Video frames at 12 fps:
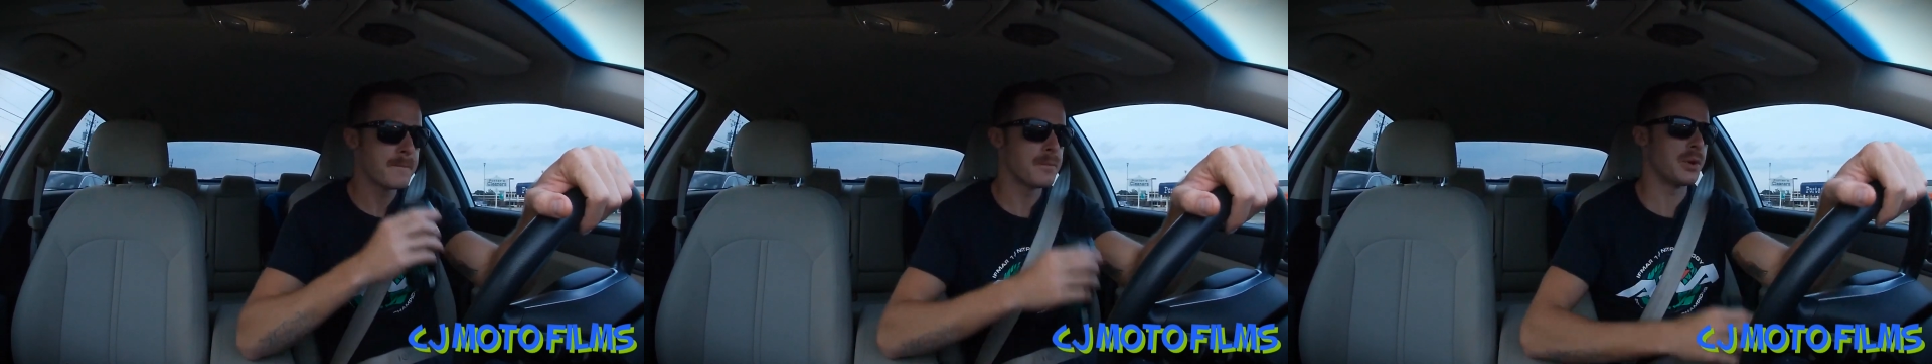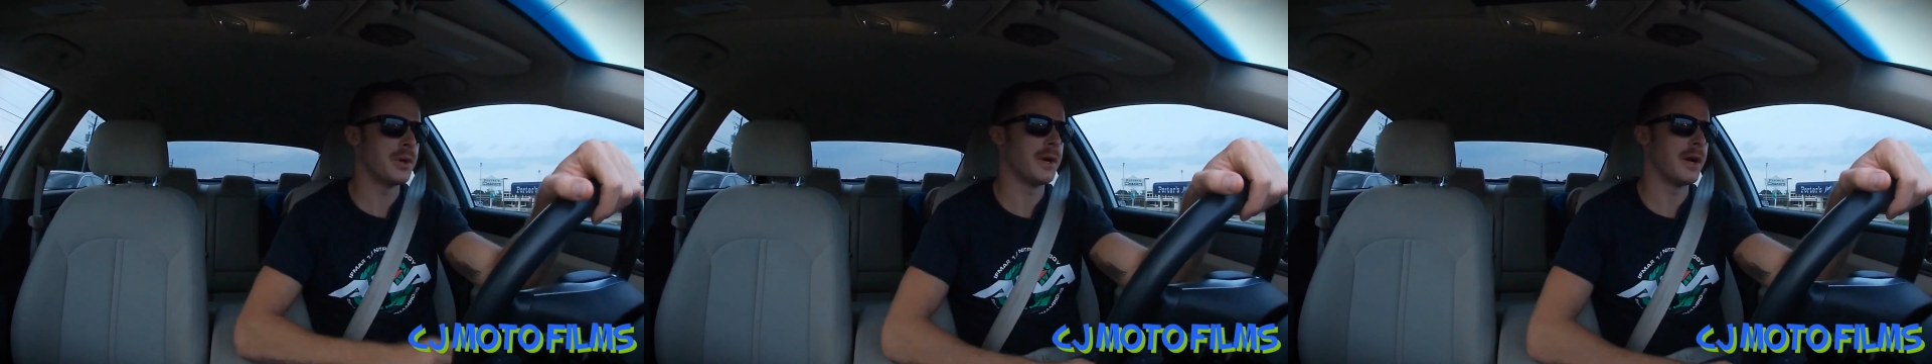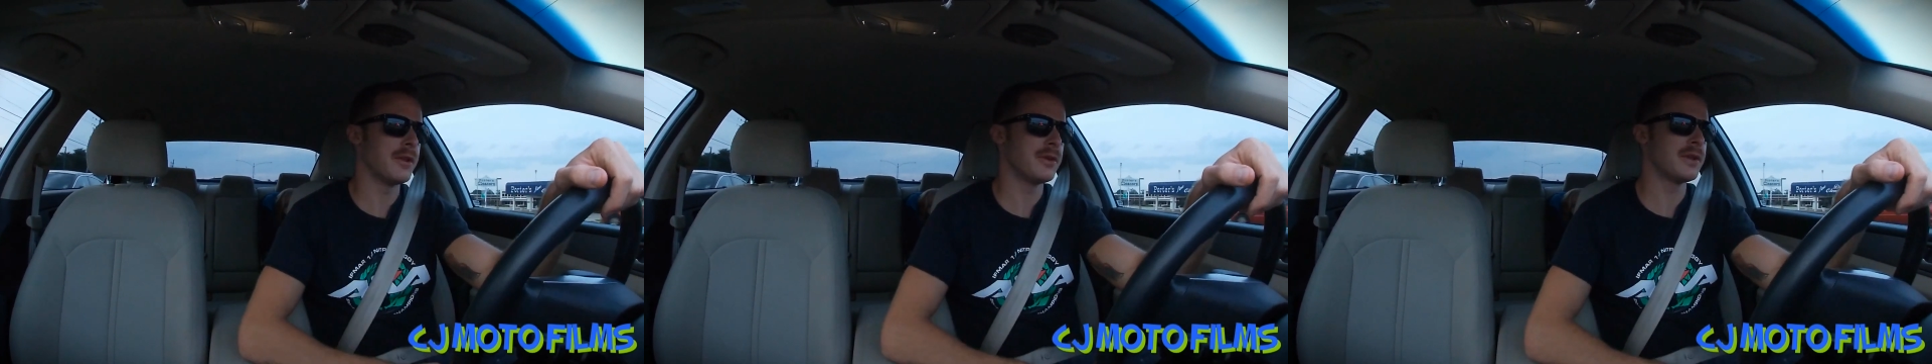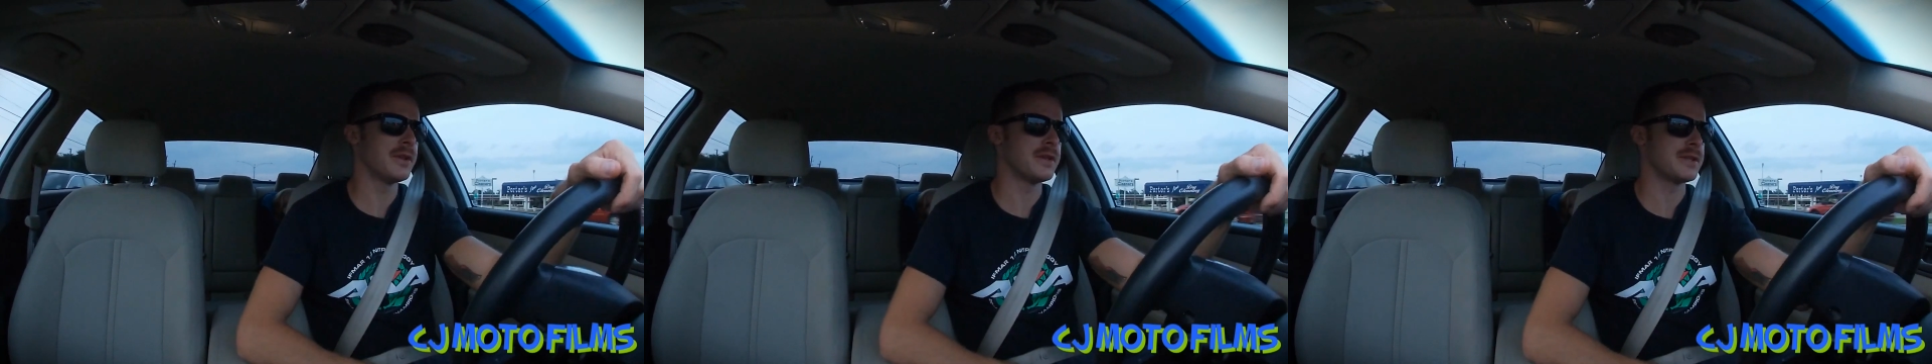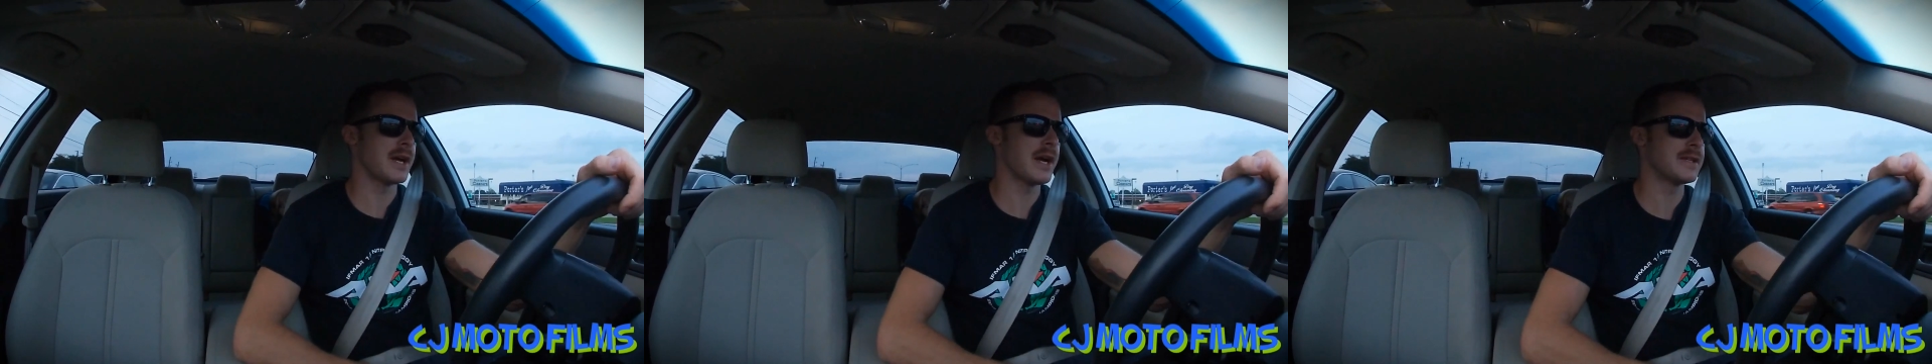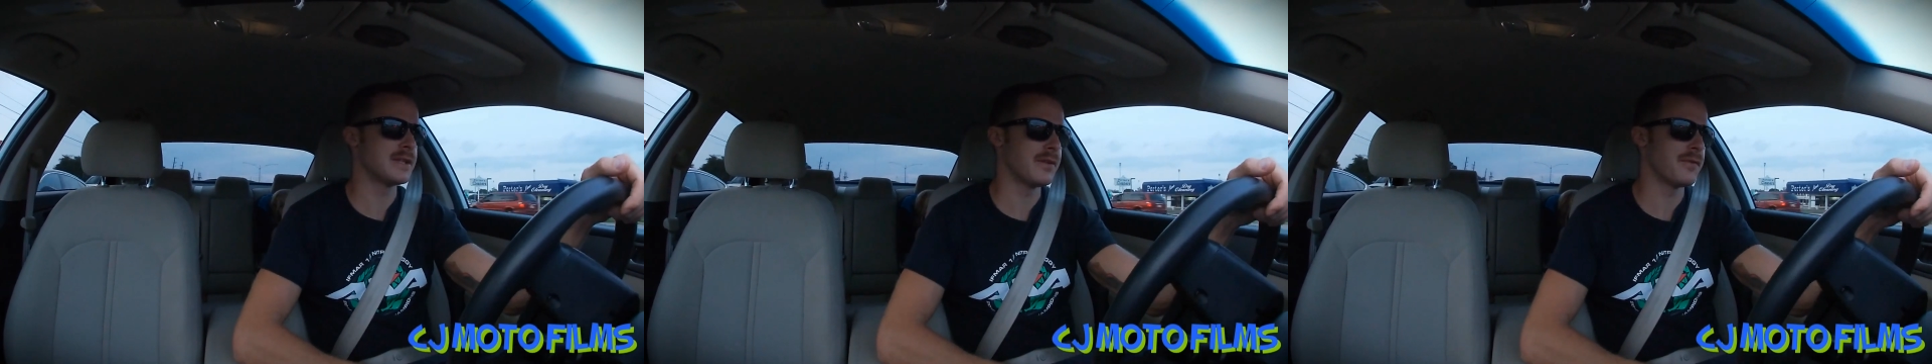But other than the
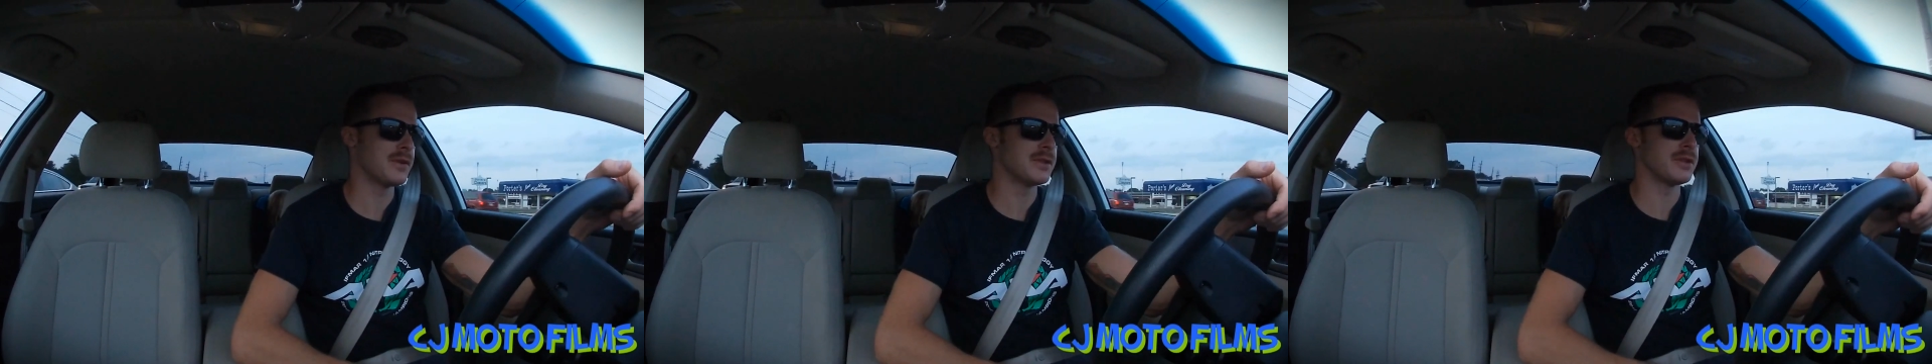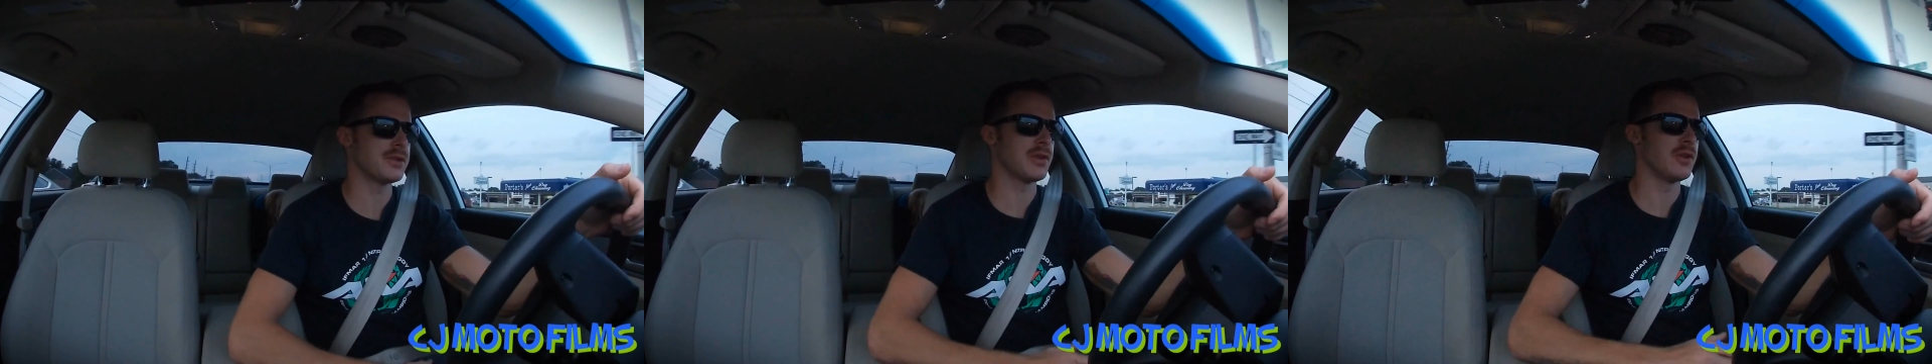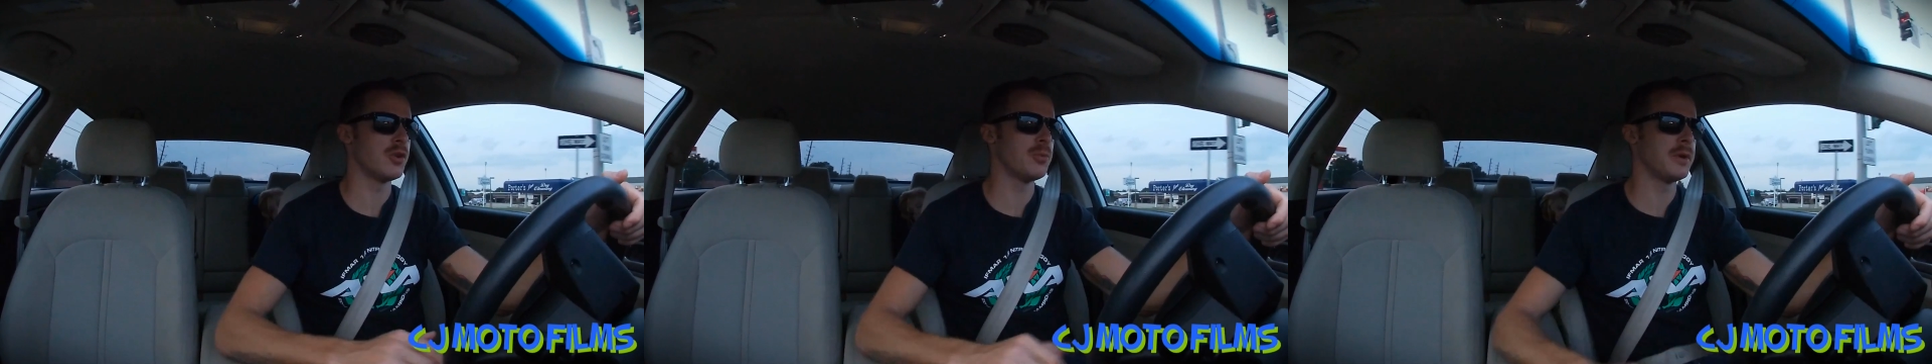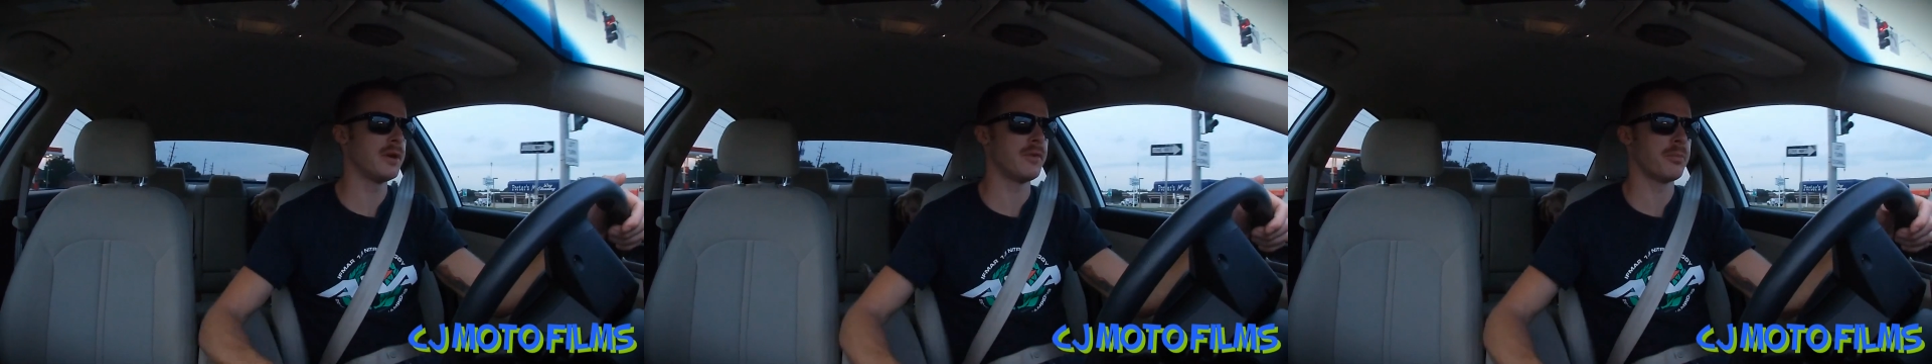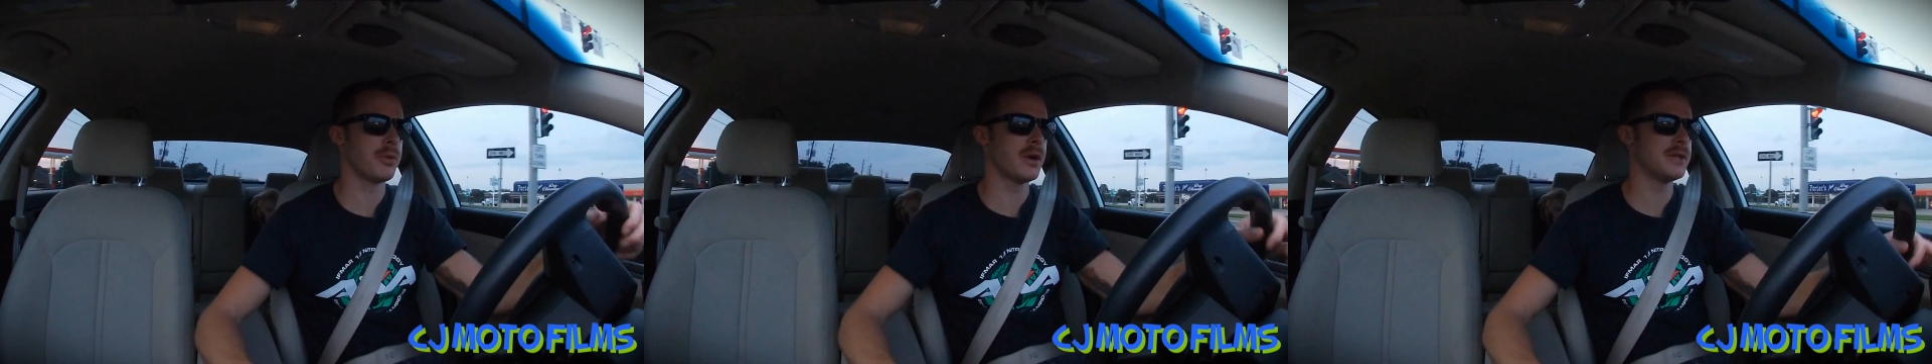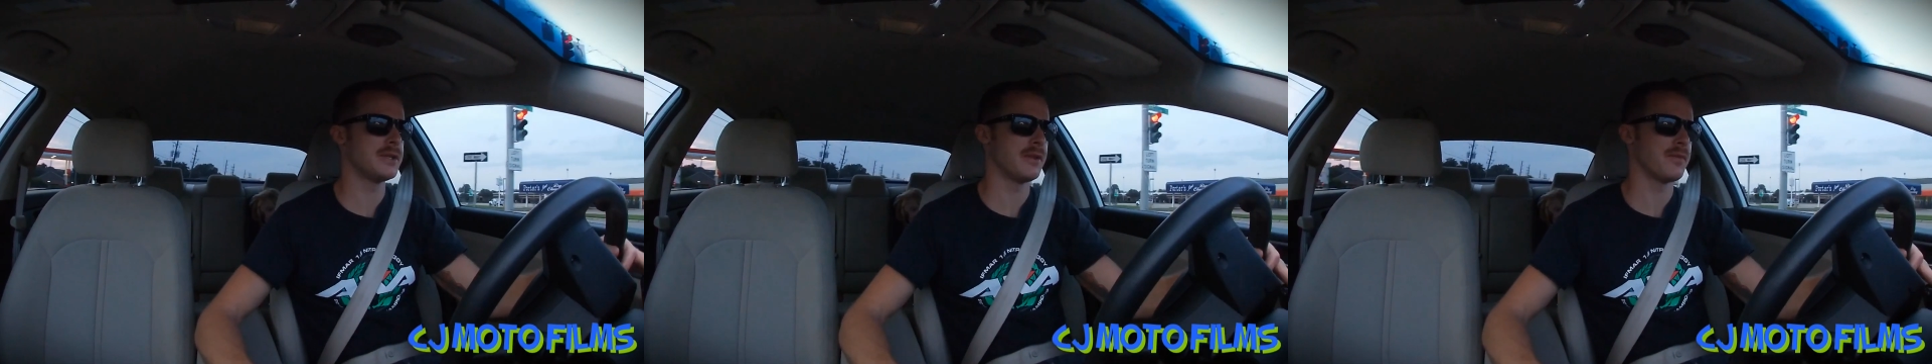size difference, there's a little bit of a
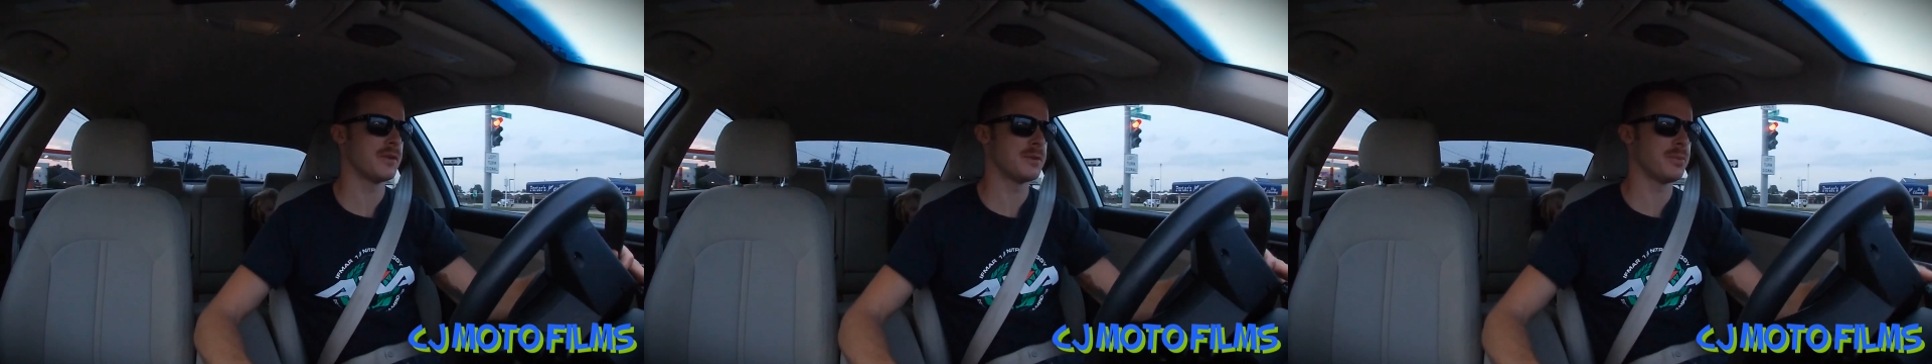price difference,